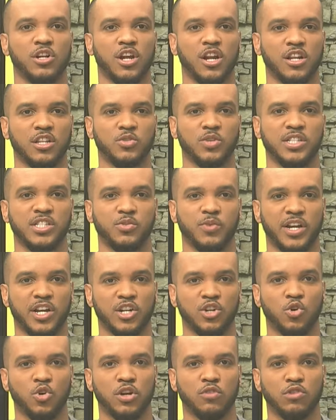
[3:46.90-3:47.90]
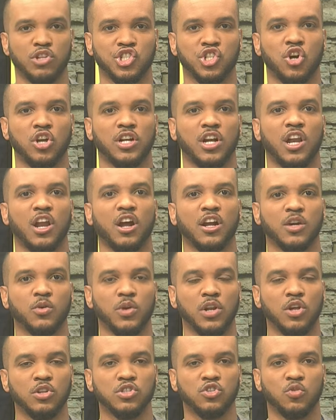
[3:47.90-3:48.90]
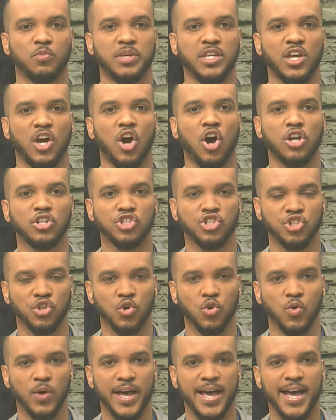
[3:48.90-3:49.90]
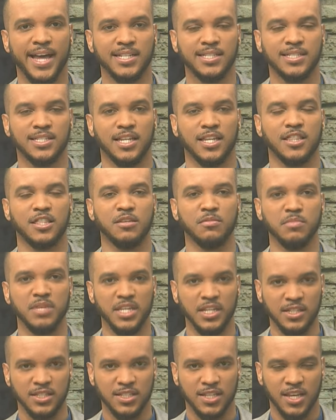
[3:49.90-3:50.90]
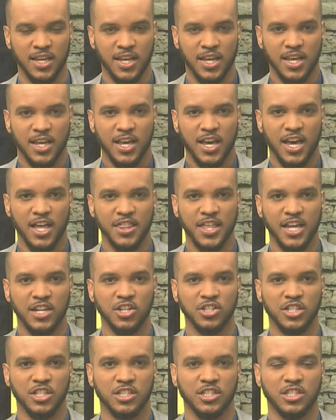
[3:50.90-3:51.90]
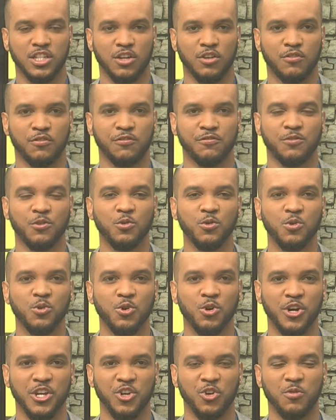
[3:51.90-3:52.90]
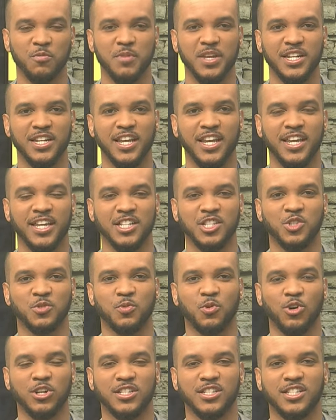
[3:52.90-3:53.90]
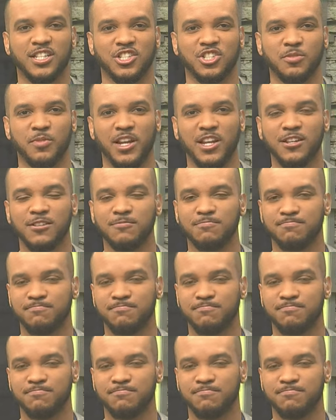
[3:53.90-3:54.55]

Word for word: Under 20 record holder, Rashawn Clark, will also be on show at the meet. And that does it uh, for your midday sports. Shemela?